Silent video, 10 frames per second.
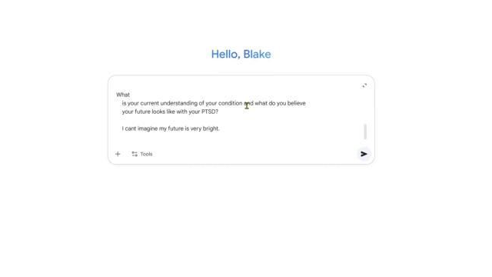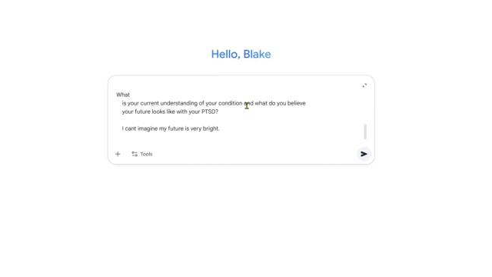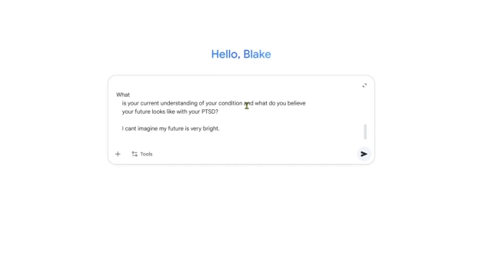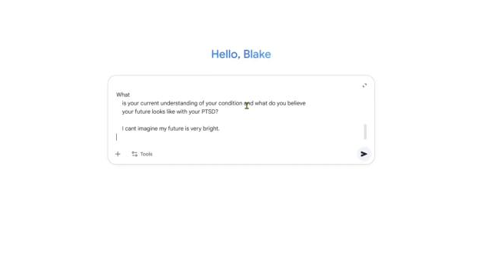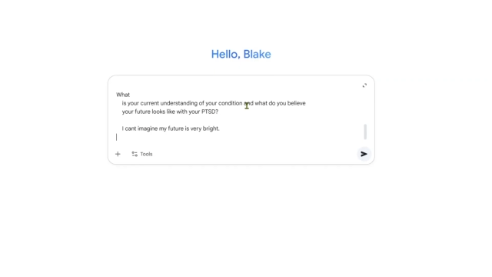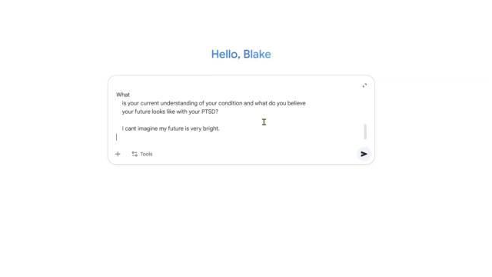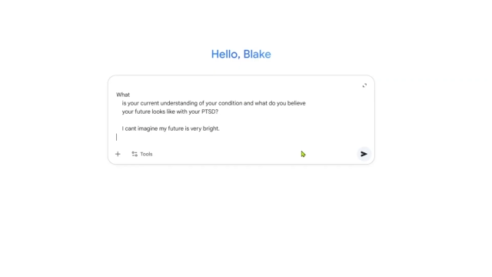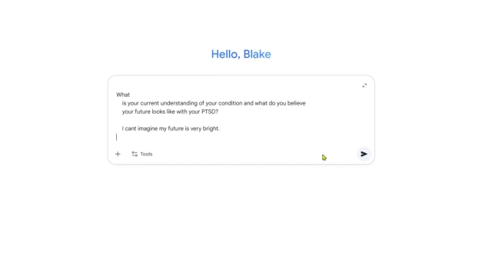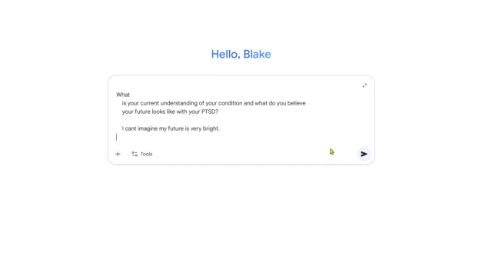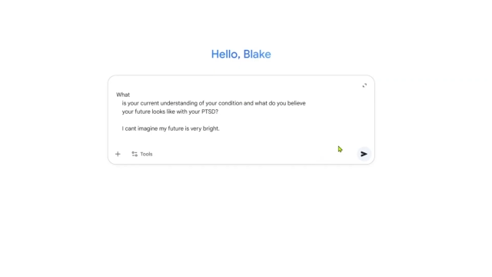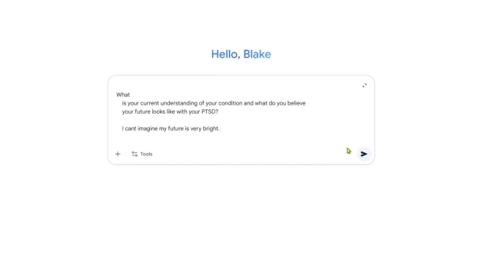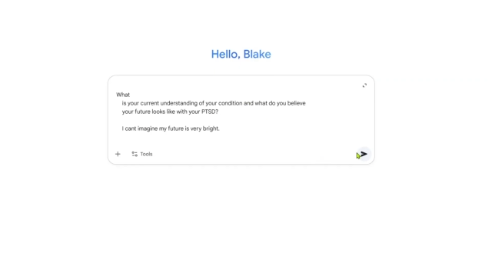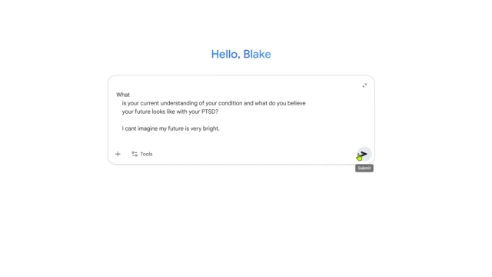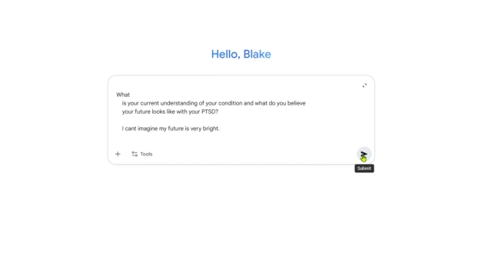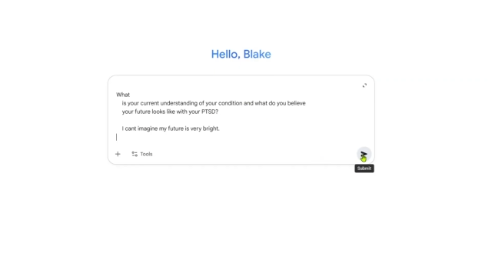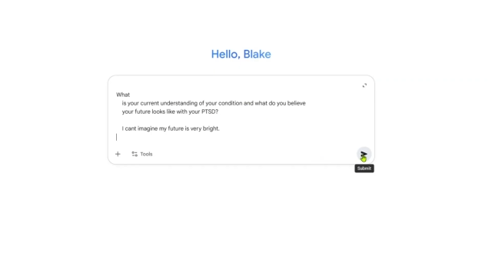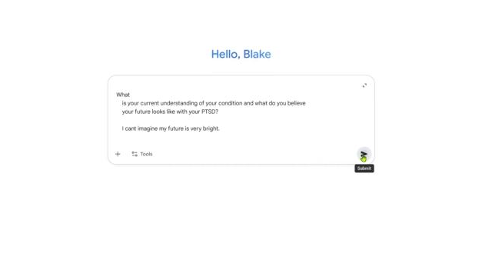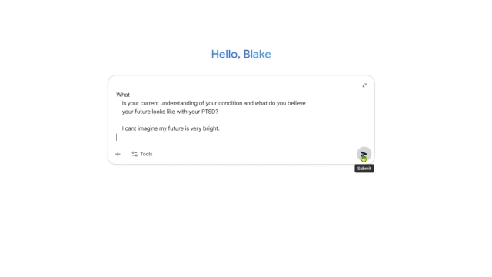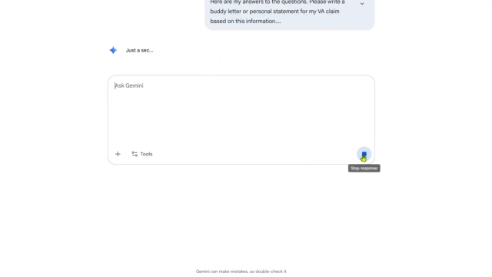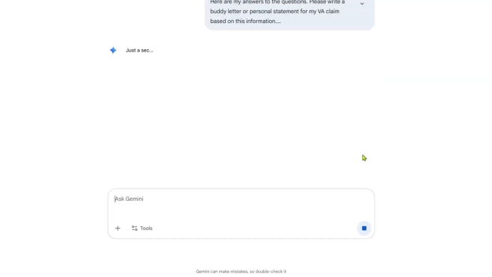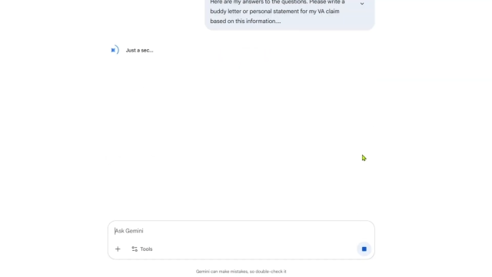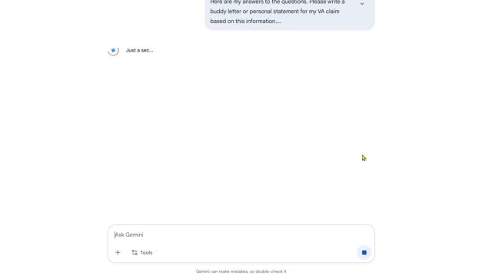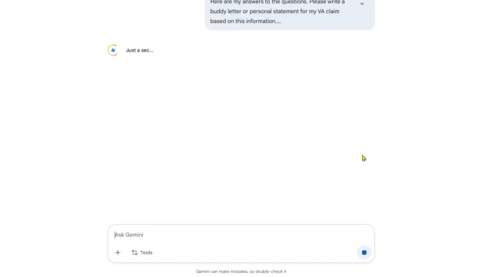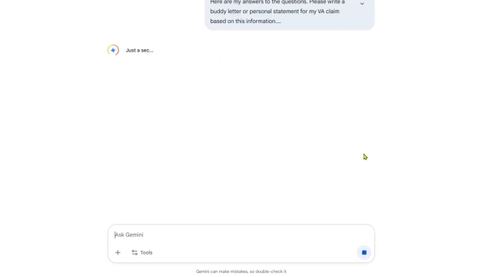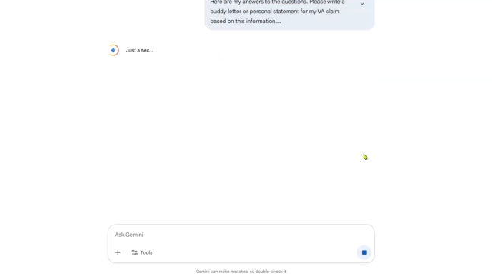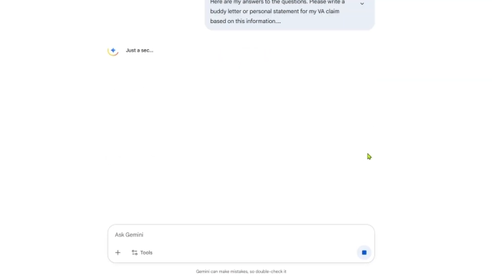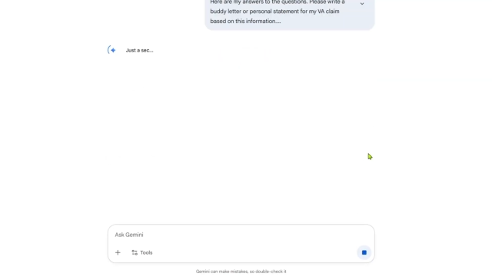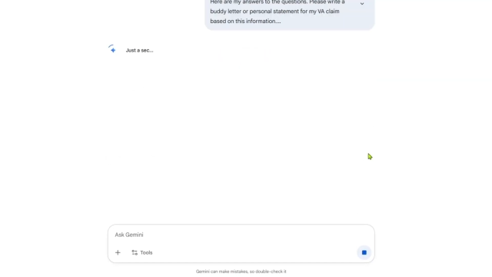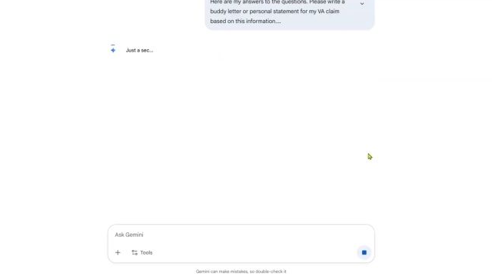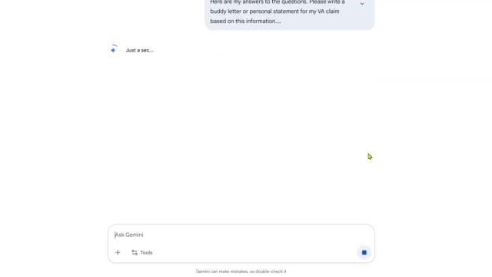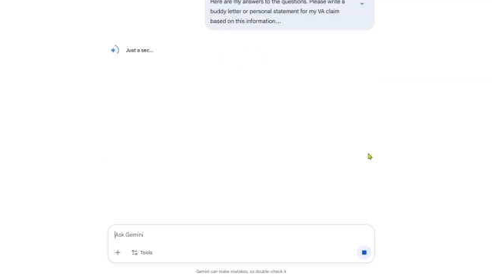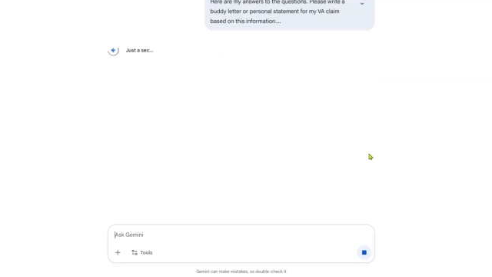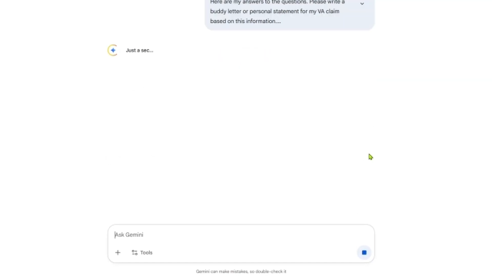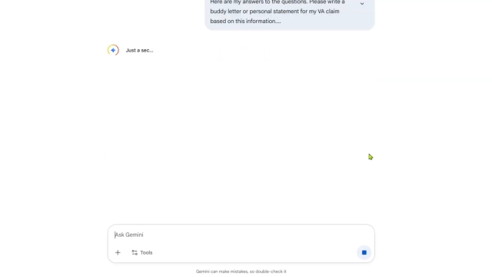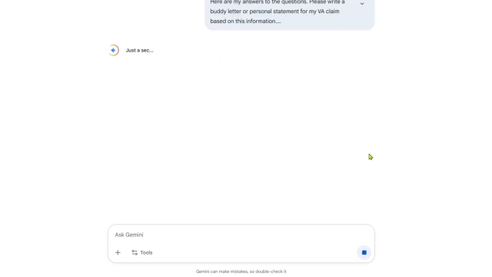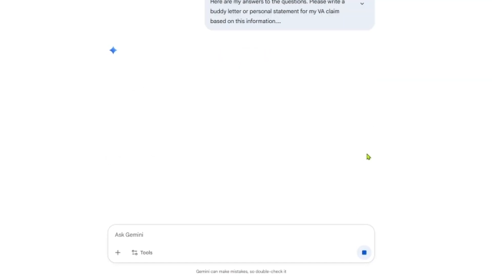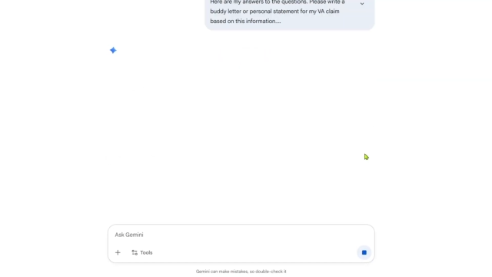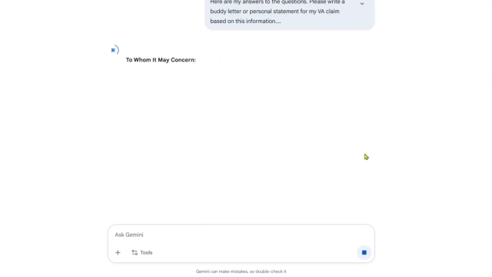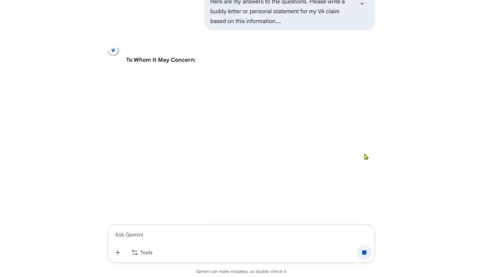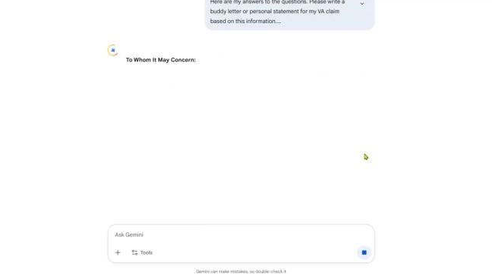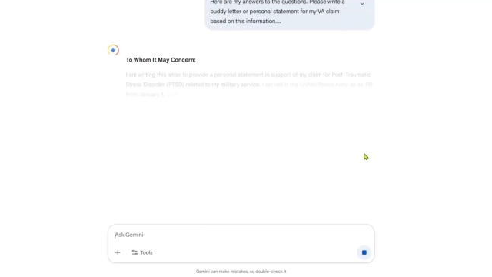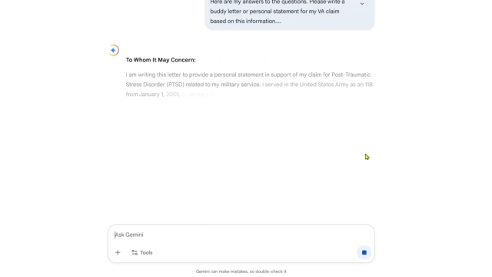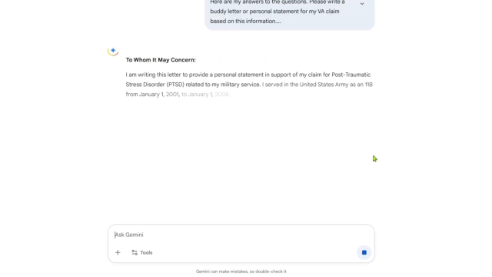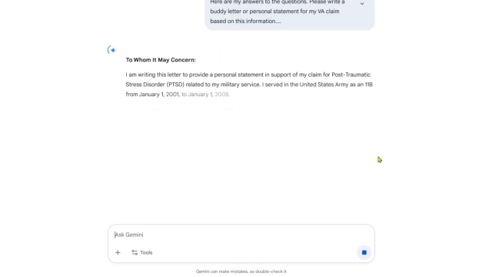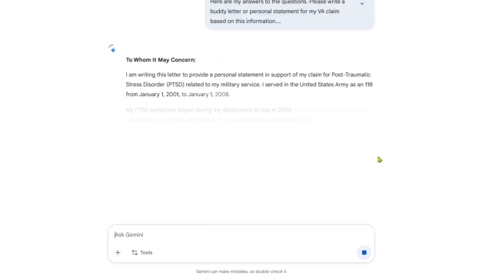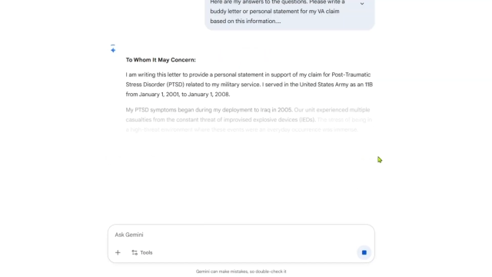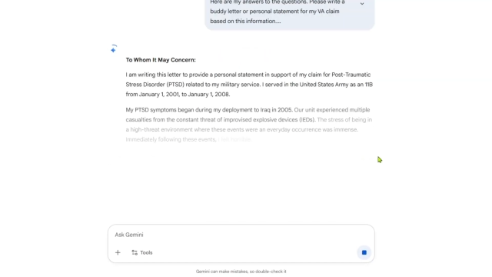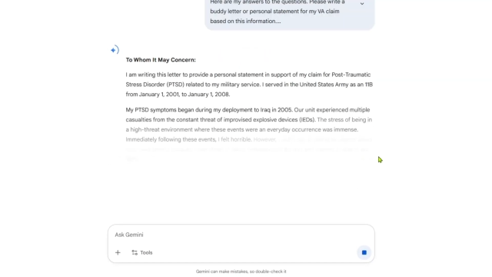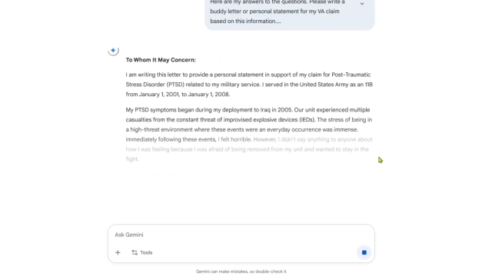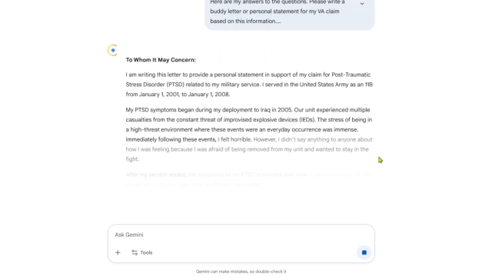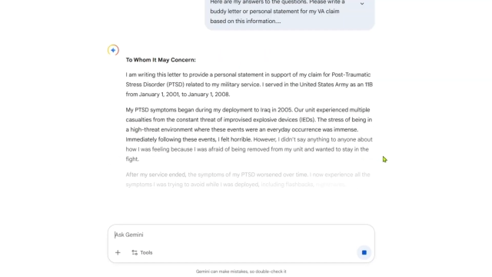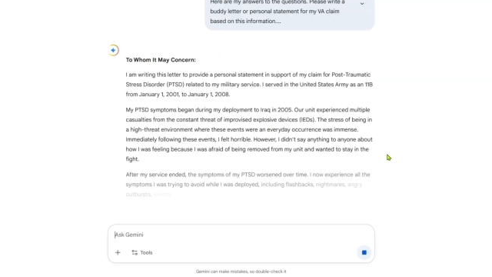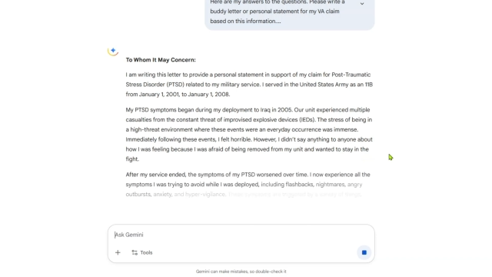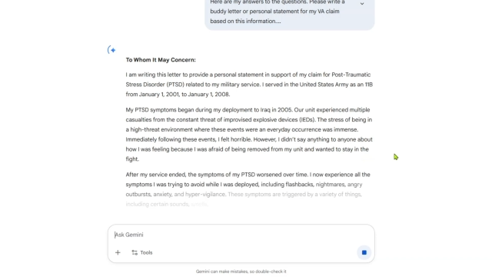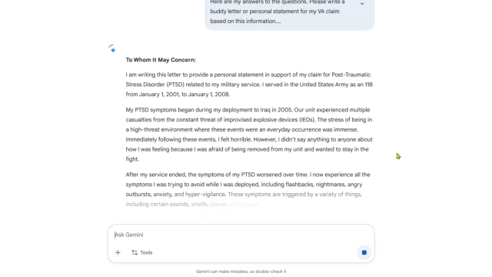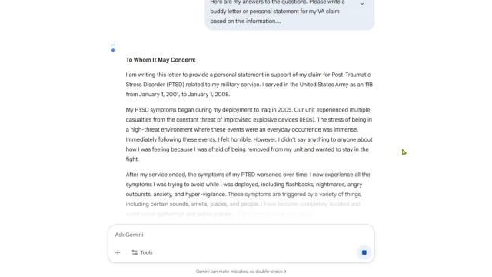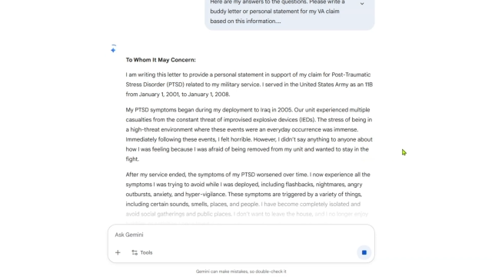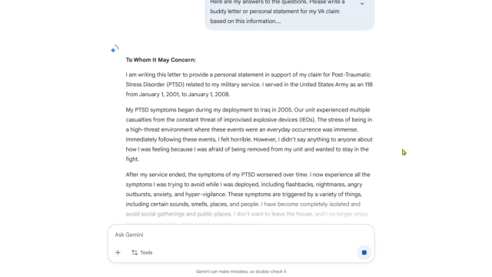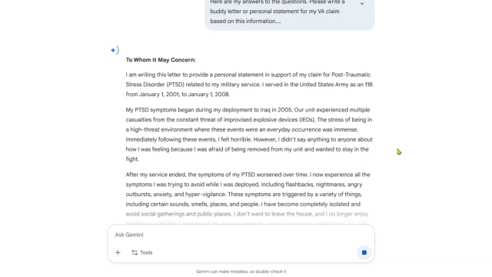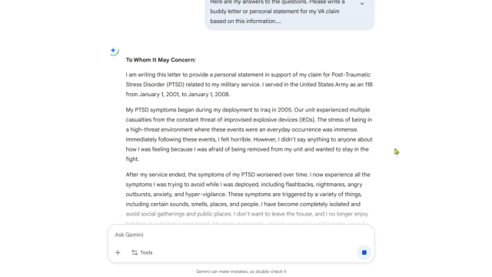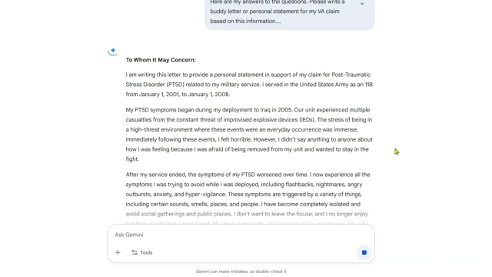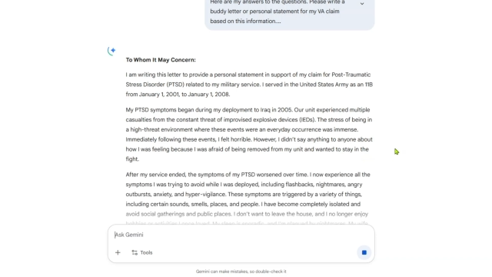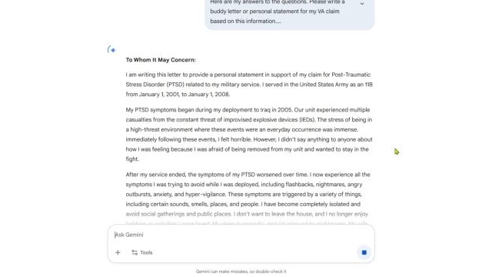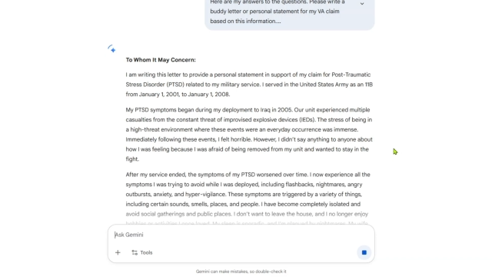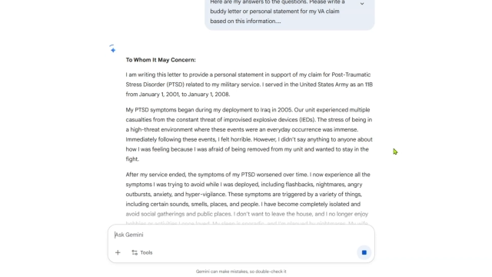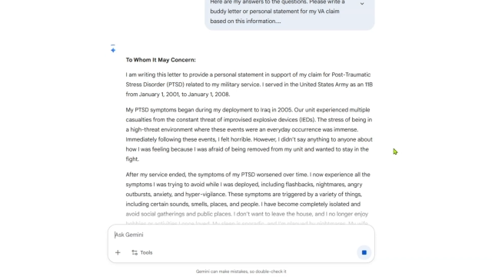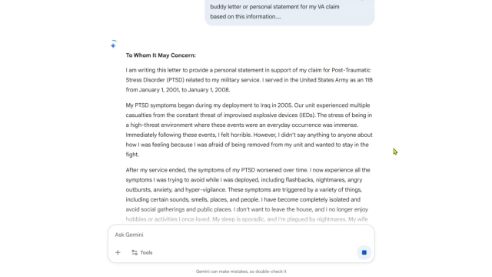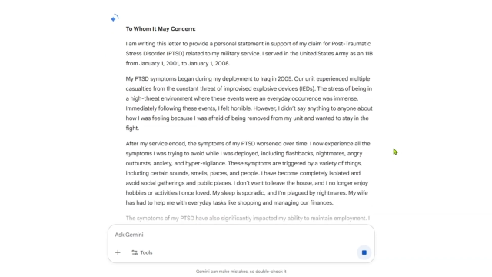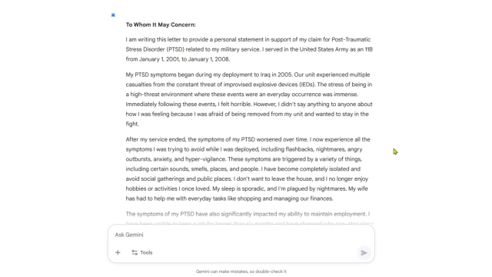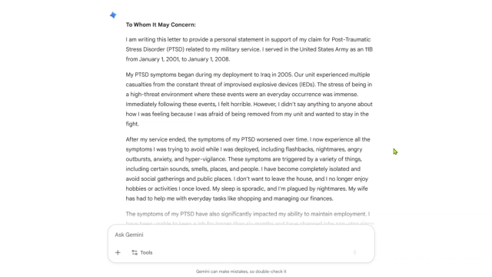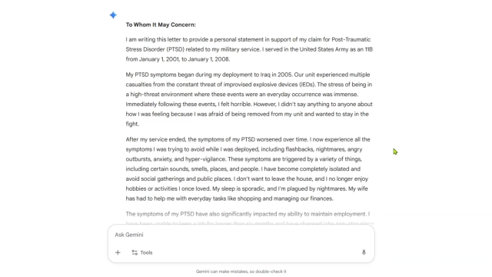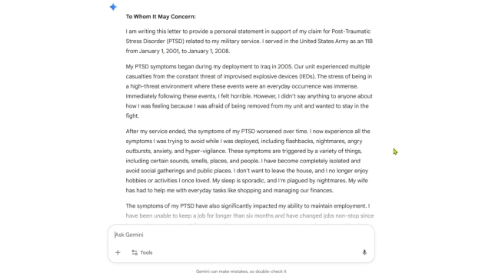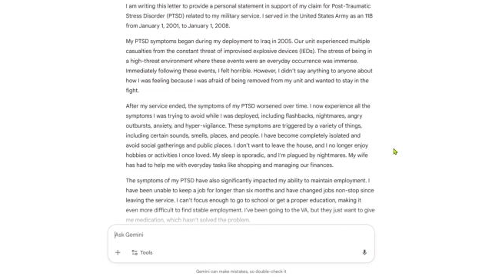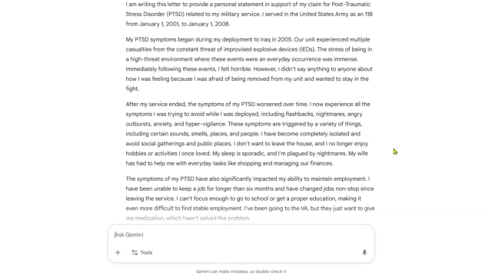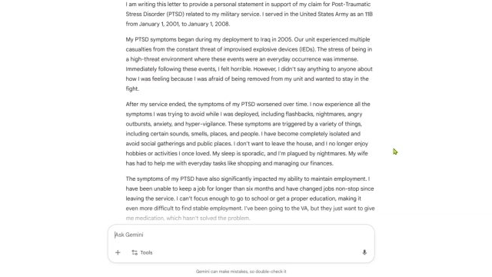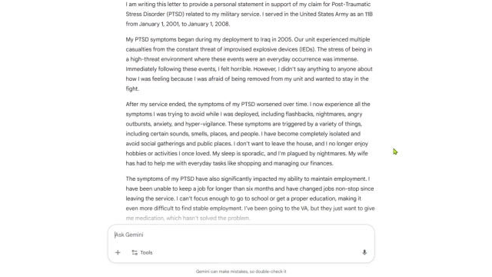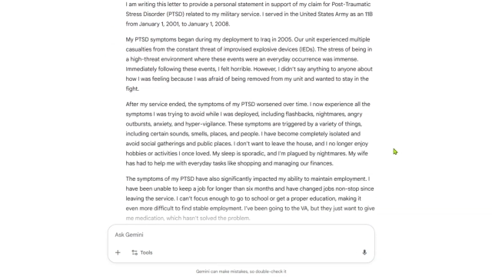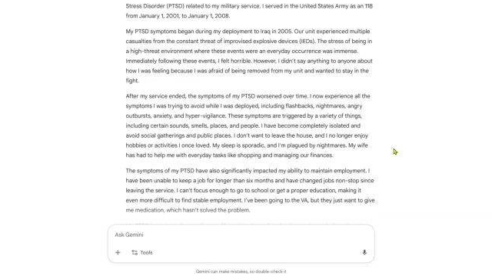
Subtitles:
(no speaker visible)